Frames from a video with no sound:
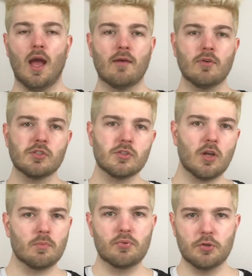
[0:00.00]
I've also
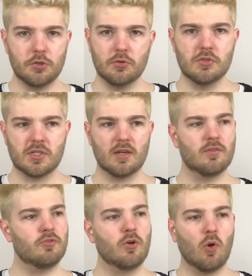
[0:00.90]
not produced
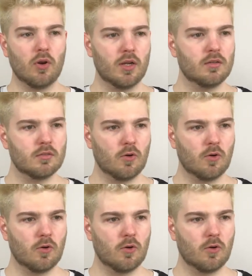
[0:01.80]
and recorded